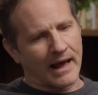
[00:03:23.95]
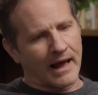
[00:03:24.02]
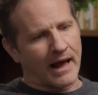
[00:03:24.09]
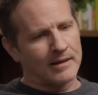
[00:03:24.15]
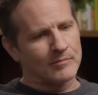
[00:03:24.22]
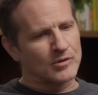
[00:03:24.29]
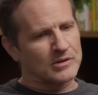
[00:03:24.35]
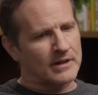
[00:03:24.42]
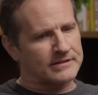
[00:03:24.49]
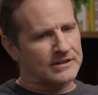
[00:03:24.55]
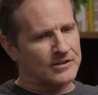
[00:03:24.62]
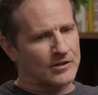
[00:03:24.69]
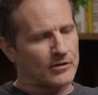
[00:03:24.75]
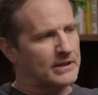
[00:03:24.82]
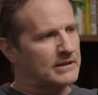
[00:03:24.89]
I'm reluctant
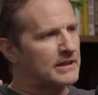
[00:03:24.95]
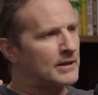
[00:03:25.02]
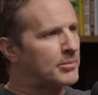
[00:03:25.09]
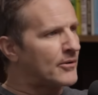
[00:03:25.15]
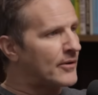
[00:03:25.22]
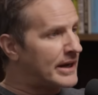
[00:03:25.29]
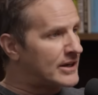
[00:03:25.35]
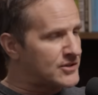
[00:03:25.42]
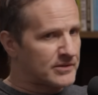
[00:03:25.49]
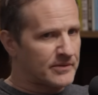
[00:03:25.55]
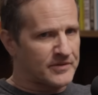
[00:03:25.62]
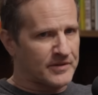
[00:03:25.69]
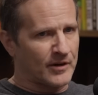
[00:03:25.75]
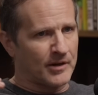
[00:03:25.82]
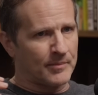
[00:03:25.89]
to call it the liberation of
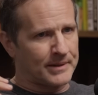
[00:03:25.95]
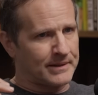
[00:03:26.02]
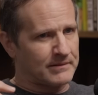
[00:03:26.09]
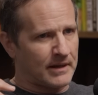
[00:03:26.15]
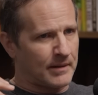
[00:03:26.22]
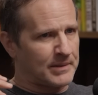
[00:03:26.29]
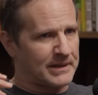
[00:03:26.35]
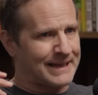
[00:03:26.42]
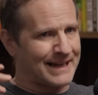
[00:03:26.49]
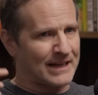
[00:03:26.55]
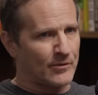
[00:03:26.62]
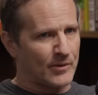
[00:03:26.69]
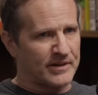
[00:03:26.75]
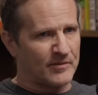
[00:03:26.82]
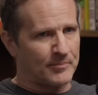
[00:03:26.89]
Syria, but
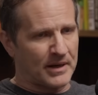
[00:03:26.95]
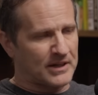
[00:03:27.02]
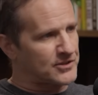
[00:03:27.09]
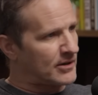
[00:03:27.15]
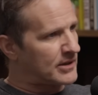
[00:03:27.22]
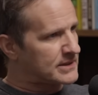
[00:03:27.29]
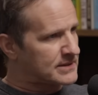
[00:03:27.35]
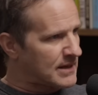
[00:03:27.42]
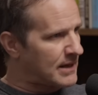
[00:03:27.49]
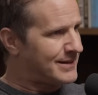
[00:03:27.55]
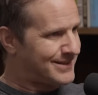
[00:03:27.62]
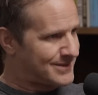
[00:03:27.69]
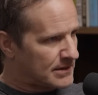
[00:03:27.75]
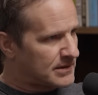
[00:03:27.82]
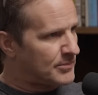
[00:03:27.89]
getting rid of Bashar al-Assad
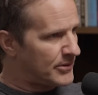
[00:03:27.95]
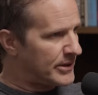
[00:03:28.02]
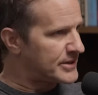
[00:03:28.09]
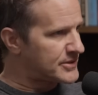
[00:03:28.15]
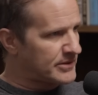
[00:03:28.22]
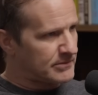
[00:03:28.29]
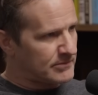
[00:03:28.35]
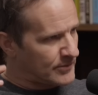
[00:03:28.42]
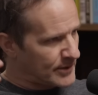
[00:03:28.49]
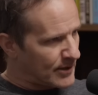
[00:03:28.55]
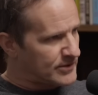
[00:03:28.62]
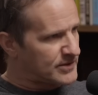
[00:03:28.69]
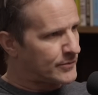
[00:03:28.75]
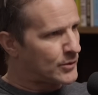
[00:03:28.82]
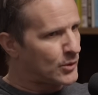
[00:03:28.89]
is a liberation.
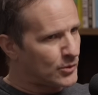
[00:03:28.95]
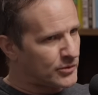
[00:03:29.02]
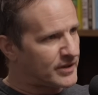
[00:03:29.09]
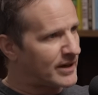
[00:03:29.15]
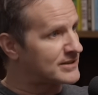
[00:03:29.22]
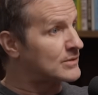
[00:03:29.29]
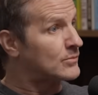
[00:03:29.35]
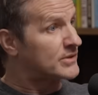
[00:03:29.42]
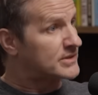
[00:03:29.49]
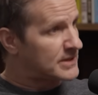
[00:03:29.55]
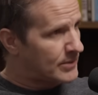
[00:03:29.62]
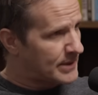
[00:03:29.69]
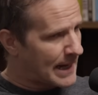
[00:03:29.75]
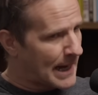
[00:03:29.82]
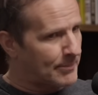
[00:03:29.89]
Regardless of who does it, we'll see
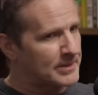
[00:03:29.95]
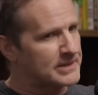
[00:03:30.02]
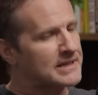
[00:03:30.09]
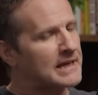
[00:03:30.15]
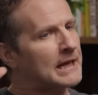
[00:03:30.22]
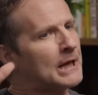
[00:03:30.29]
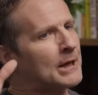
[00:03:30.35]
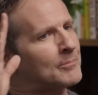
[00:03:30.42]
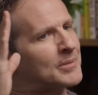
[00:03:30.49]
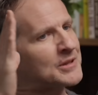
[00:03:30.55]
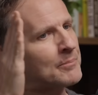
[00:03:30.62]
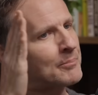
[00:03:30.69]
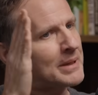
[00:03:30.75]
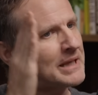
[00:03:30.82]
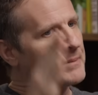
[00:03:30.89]
what happens. But the
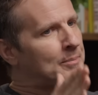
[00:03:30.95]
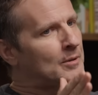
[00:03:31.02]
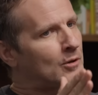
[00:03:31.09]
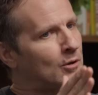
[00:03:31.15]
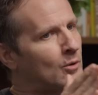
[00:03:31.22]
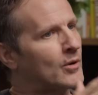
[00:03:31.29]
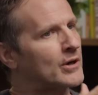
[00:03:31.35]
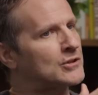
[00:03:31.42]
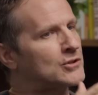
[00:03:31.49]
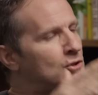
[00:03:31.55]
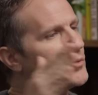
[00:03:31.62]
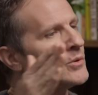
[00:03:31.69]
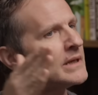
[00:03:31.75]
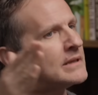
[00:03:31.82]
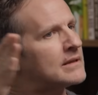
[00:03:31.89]
people who are
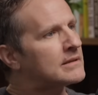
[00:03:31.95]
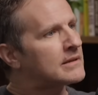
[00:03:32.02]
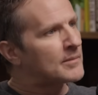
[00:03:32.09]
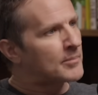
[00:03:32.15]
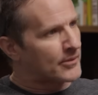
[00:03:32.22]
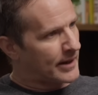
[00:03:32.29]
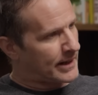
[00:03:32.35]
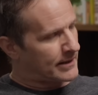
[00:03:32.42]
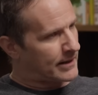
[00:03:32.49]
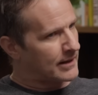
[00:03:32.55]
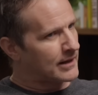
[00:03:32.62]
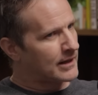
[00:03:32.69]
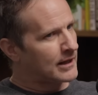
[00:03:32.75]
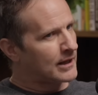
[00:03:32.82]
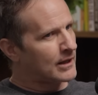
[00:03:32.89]
doing the liberating
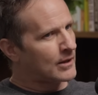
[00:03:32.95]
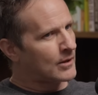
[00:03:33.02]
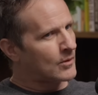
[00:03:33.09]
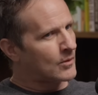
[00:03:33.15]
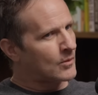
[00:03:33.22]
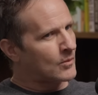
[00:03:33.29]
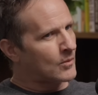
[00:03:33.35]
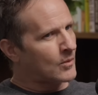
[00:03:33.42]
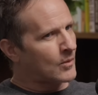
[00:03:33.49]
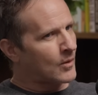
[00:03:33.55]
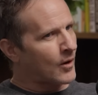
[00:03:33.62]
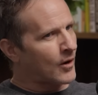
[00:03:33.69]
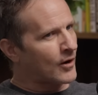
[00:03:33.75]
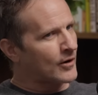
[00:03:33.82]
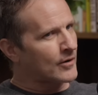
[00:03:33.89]

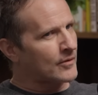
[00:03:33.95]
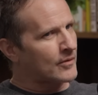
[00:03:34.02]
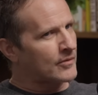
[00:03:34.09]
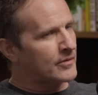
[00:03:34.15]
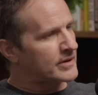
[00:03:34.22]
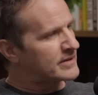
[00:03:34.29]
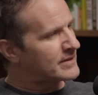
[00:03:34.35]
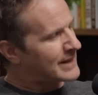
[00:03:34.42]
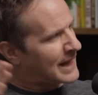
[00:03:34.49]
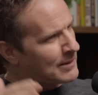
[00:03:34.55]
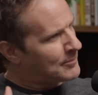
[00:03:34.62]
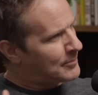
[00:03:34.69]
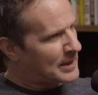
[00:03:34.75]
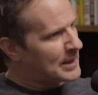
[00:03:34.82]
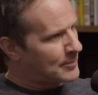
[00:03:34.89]
are the
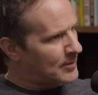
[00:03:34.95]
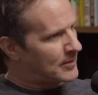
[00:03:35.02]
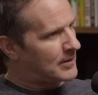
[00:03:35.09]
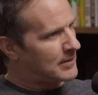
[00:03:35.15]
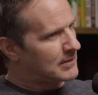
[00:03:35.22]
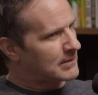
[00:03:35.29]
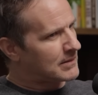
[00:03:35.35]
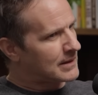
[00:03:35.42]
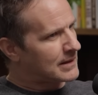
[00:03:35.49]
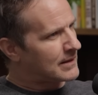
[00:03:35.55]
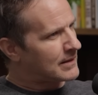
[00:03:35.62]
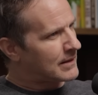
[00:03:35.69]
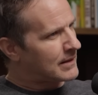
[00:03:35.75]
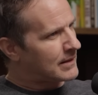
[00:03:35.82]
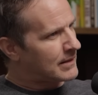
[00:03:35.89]
same people
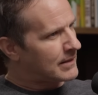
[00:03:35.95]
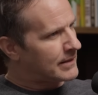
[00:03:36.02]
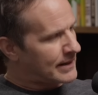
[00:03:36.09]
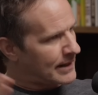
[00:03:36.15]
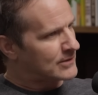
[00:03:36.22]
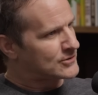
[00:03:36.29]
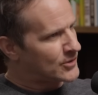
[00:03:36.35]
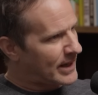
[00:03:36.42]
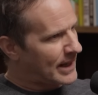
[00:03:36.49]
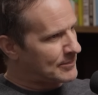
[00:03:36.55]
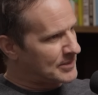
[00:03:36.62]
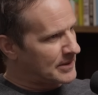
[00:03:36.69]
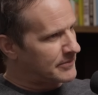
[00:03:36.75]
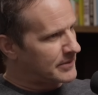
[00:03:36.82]
that held you captive.